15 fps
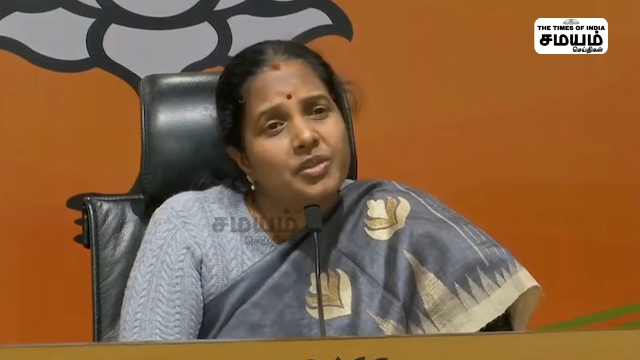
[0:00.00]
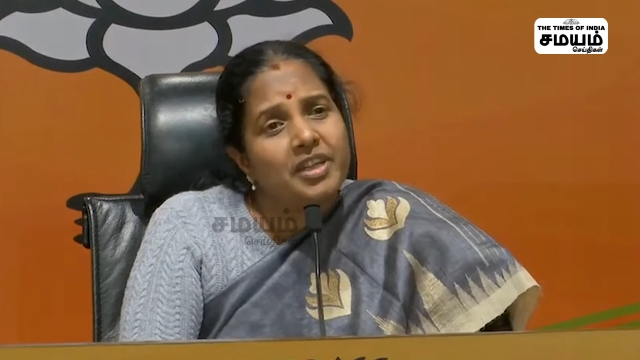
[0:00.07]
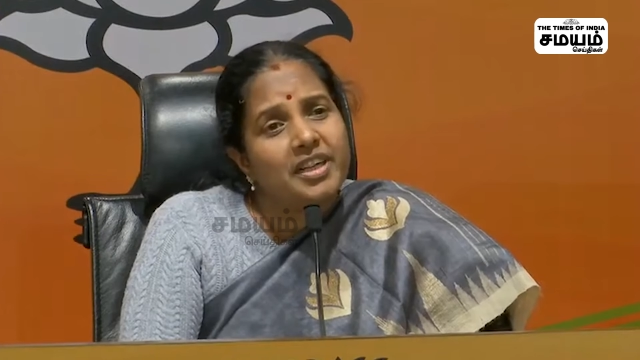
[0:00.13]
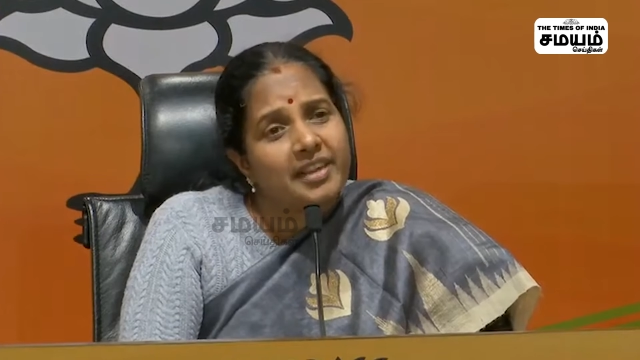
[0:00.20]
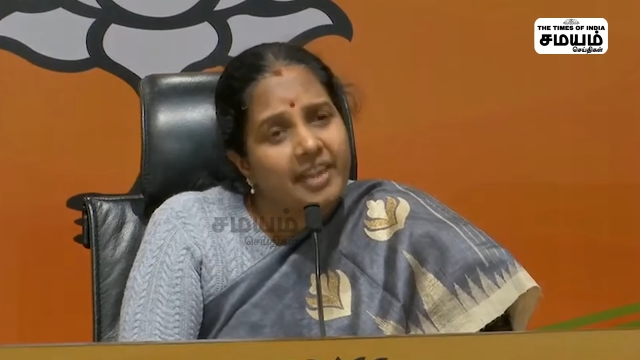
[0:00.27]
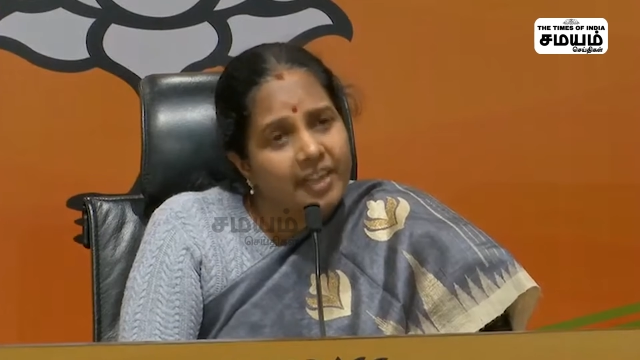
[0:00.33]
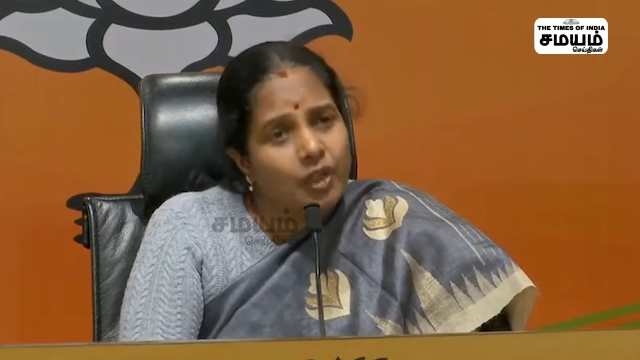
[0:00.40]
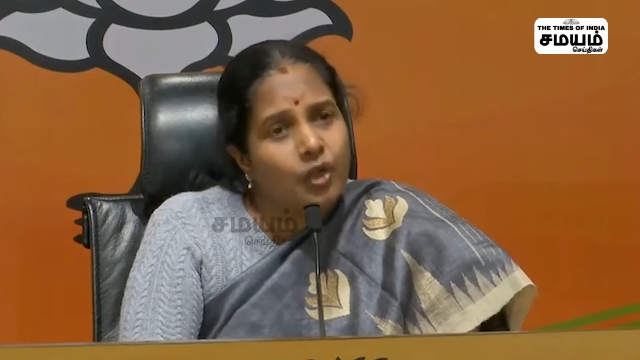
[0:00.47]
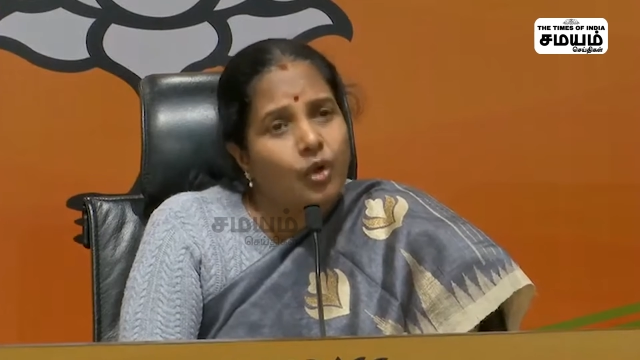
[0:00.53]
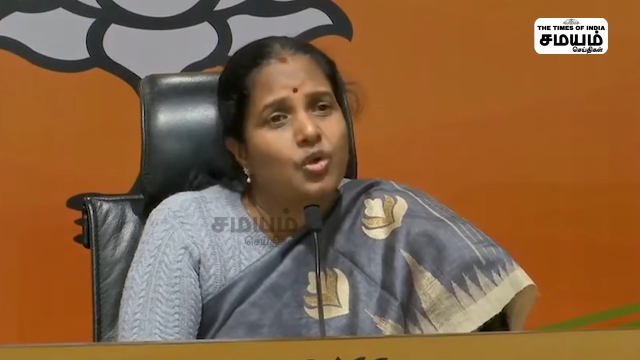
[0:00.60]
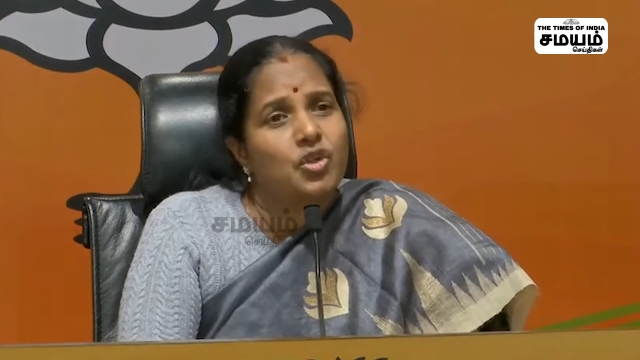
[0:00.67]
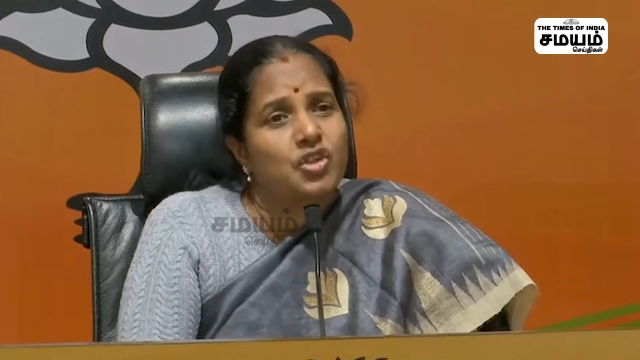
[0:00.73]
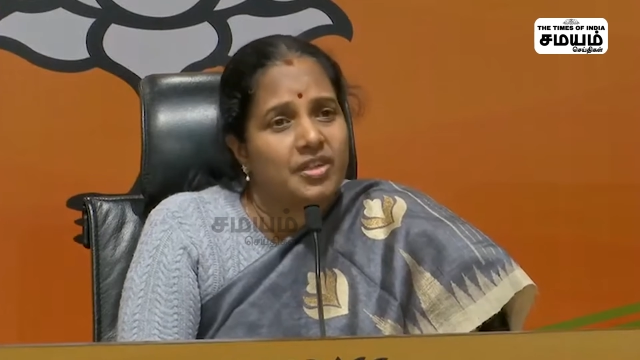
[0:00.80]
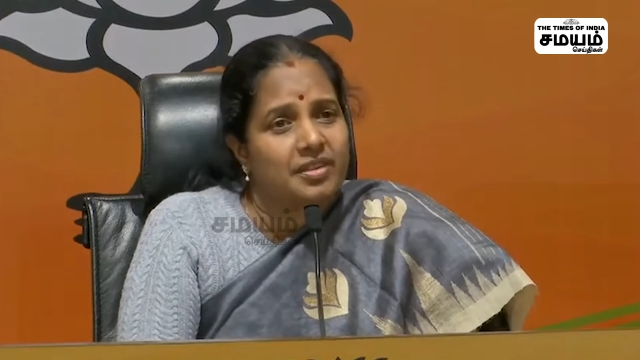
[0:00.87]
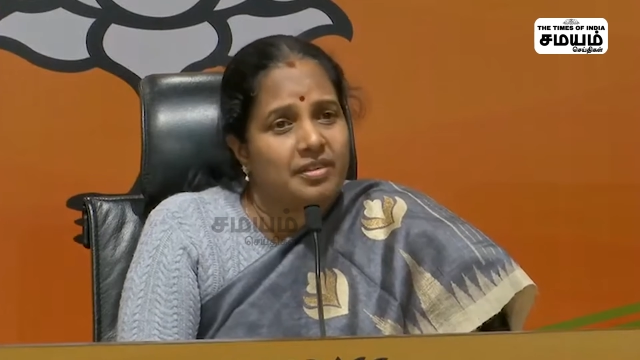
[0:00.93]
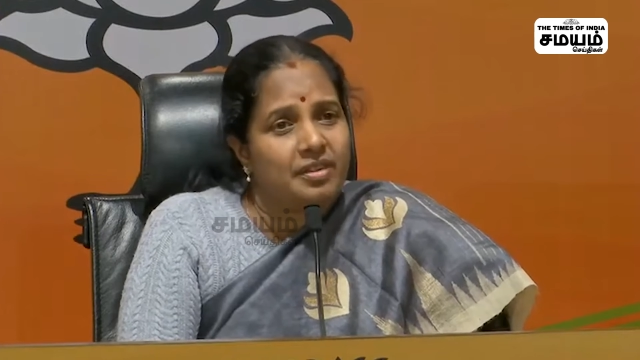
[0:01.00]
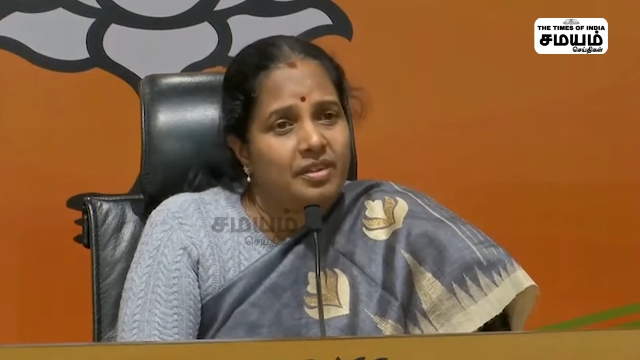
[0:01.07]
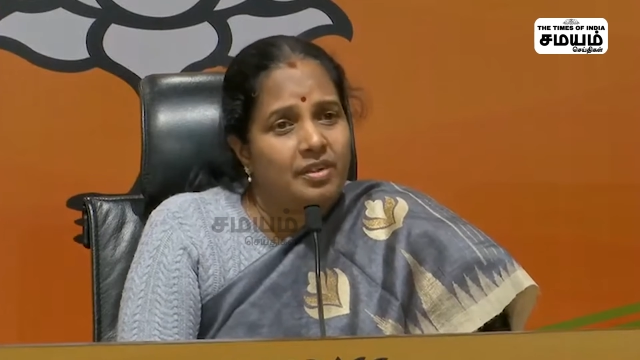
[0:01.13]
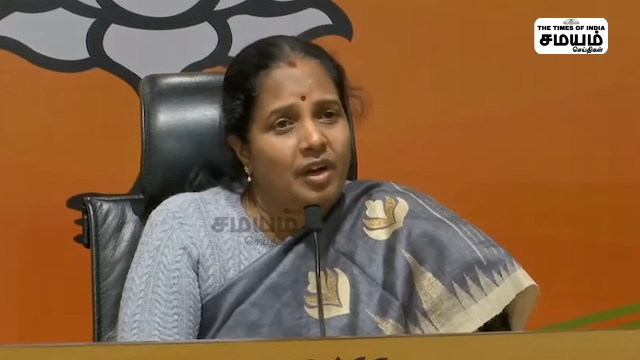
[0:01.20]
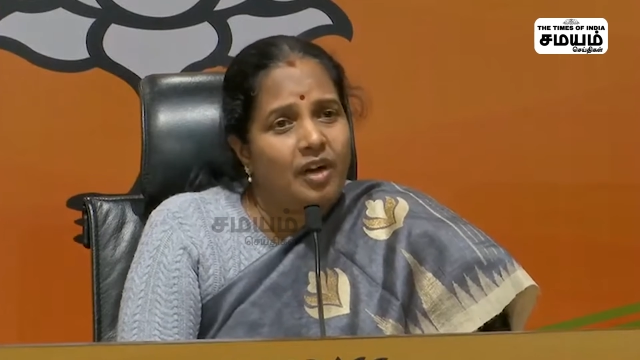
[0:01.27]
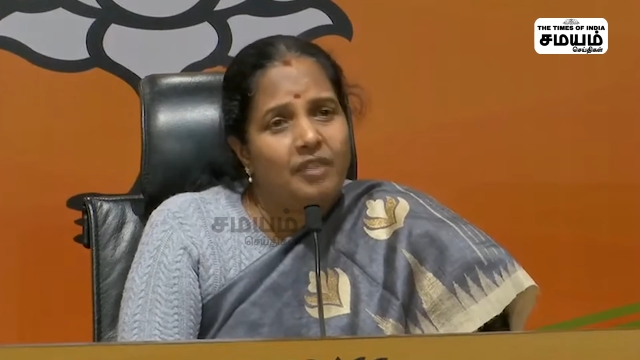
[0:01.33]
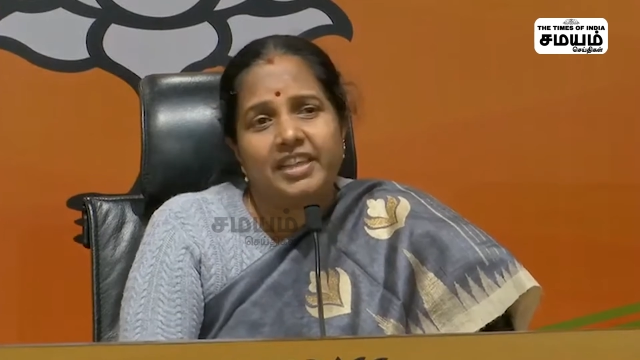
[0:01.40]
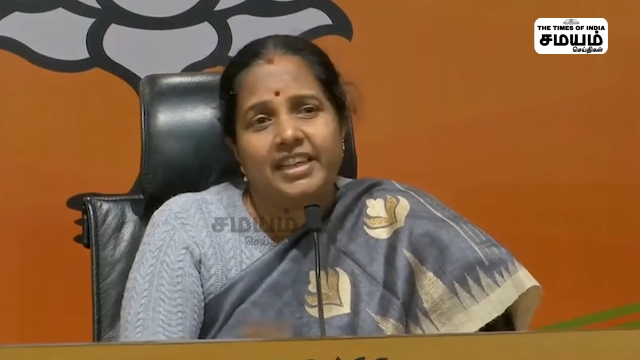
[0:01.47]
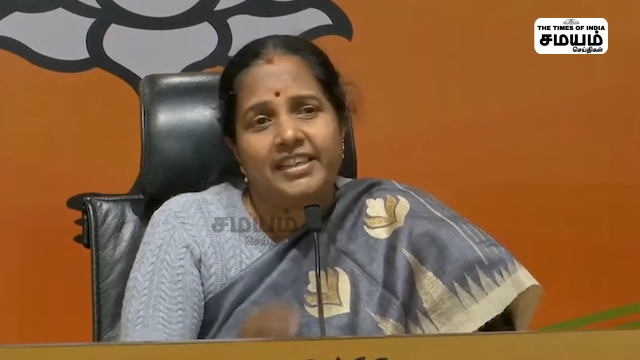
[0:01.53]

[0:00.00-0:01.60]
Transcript: to the conclusion of